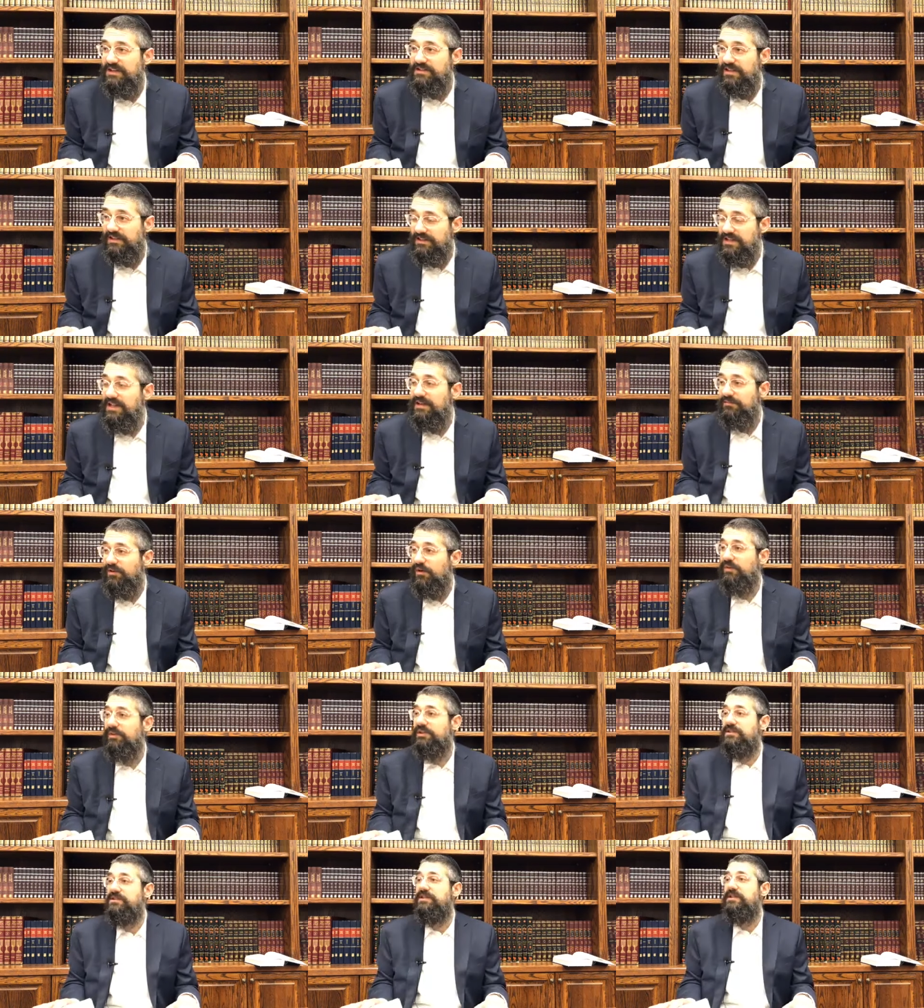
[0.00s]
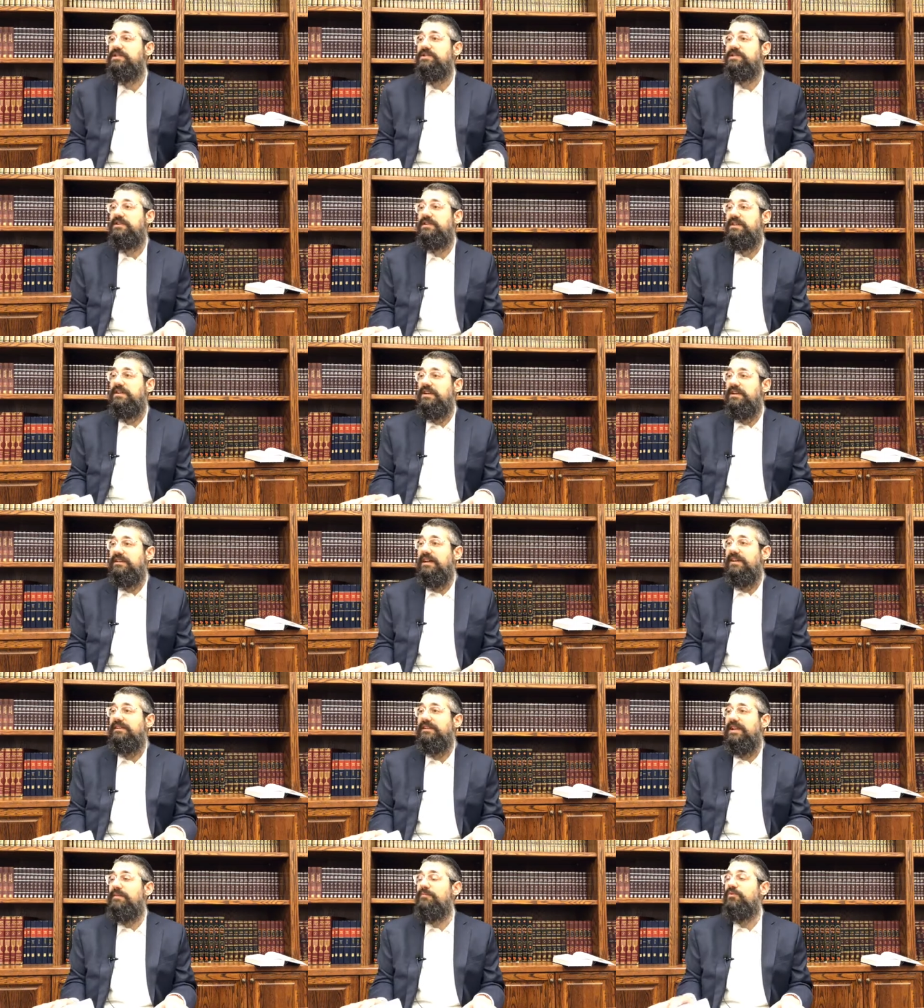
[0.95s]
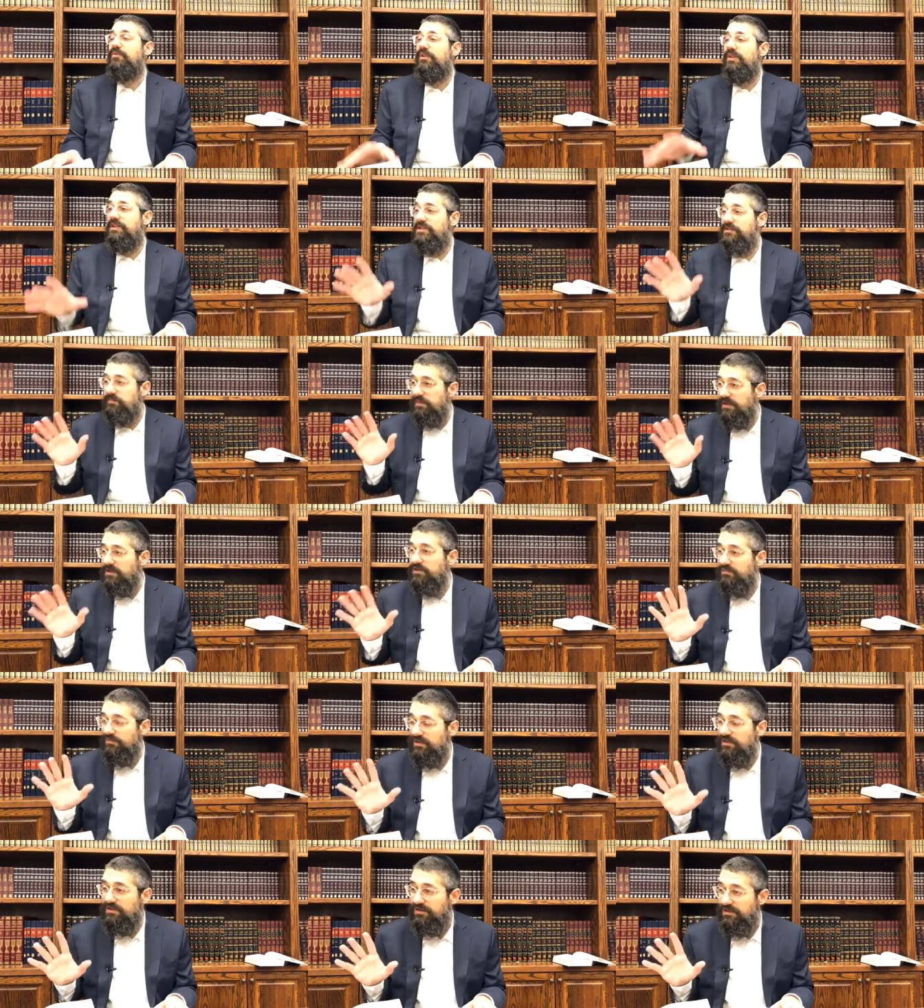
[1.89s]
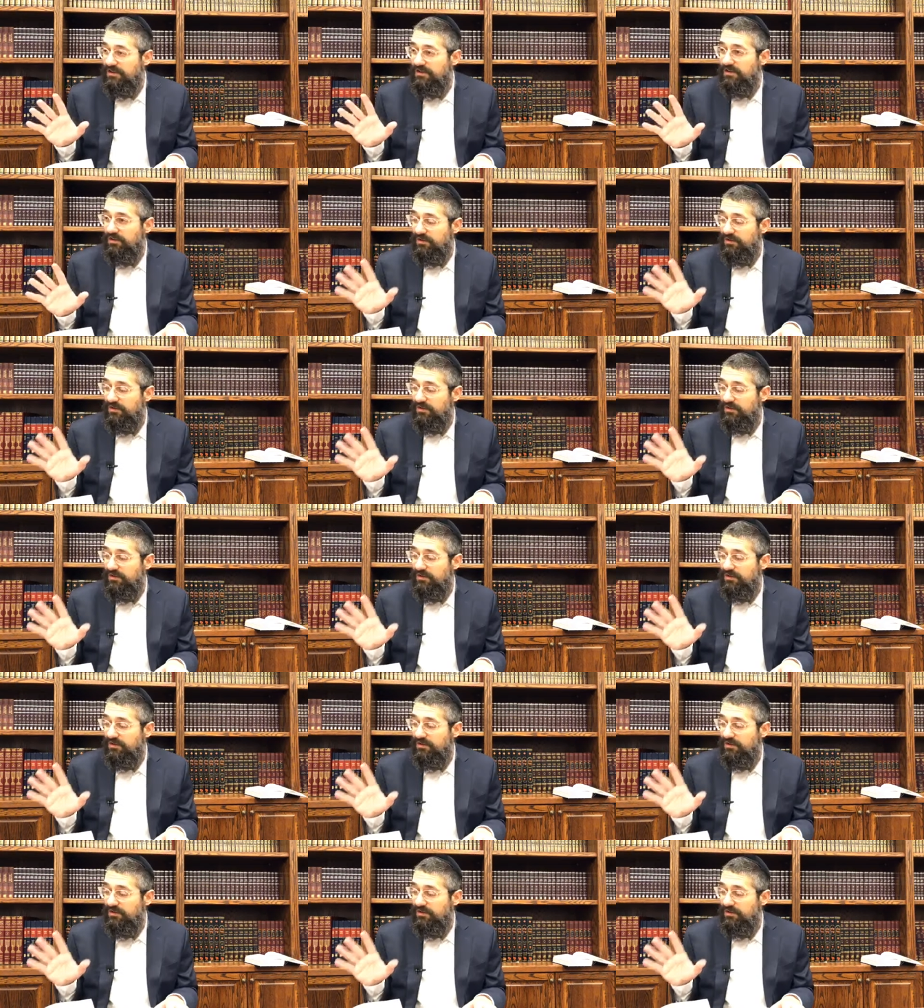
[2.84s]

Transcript: Tzaddikim know what this is. The Alter Rebbe wrote a special book